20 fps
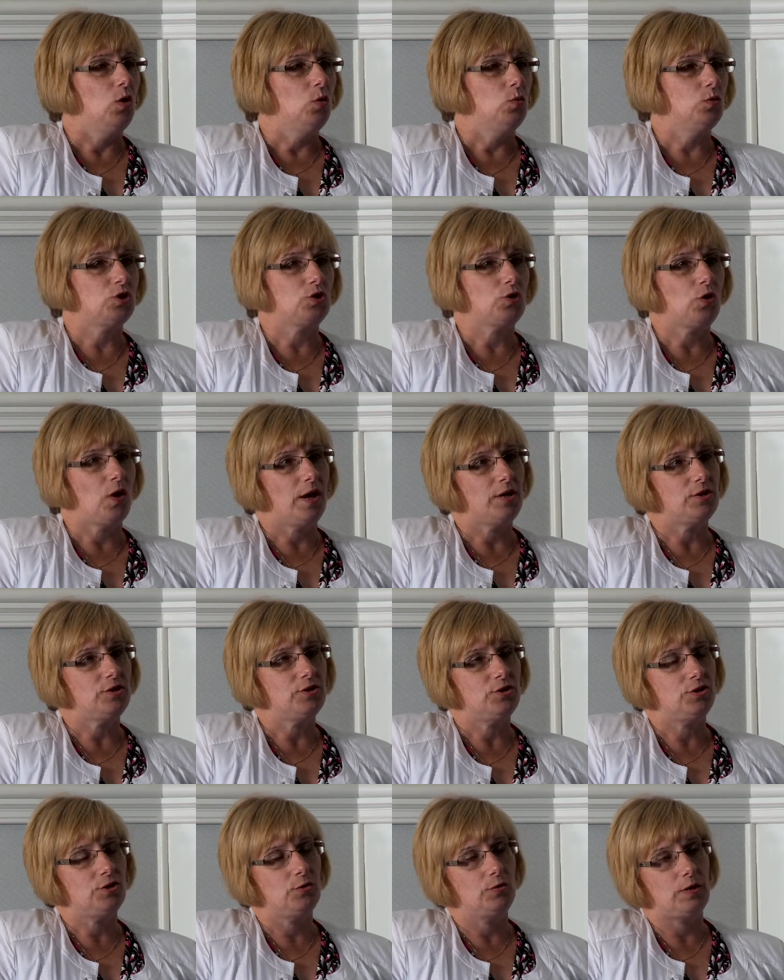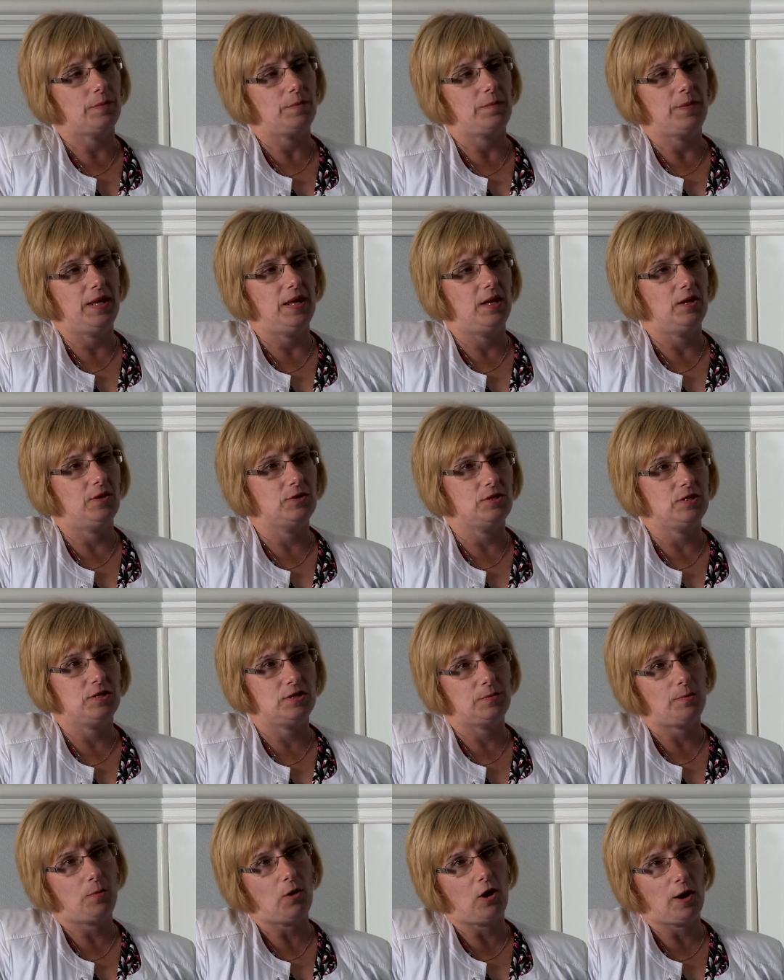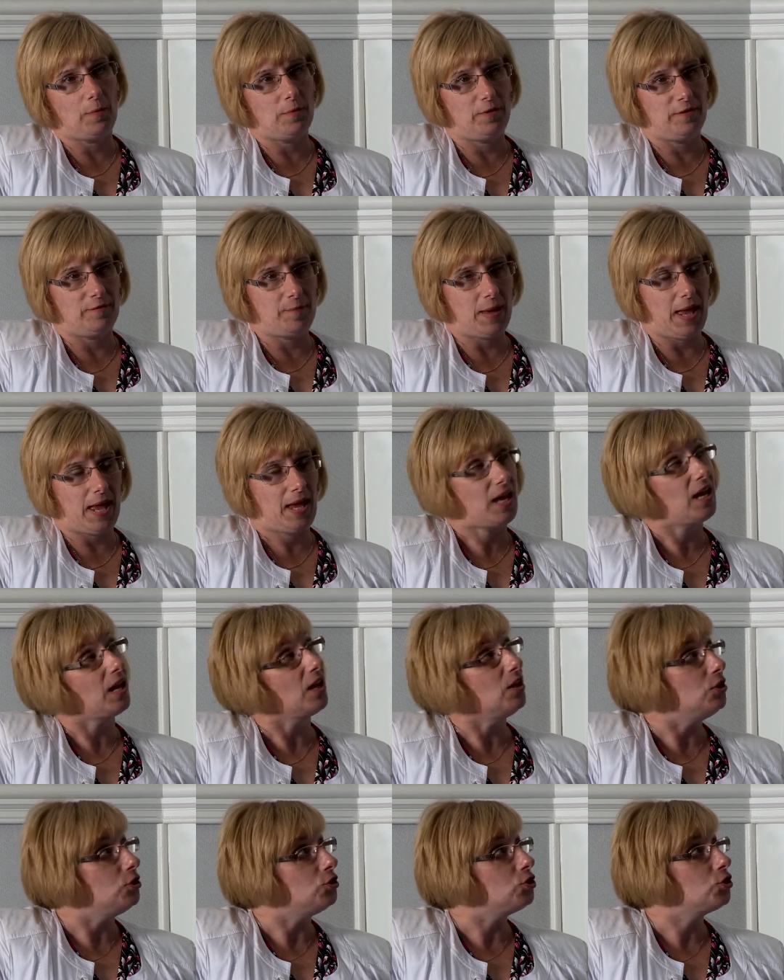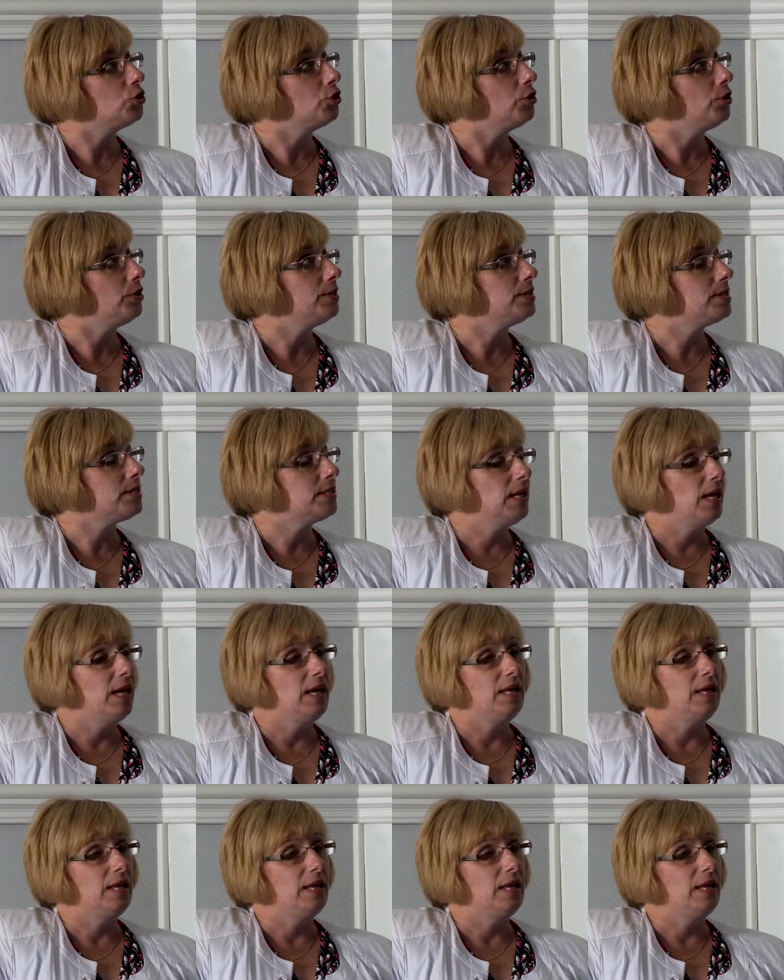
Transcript: was trying to do an appeal to the Department of Banking and Insurance.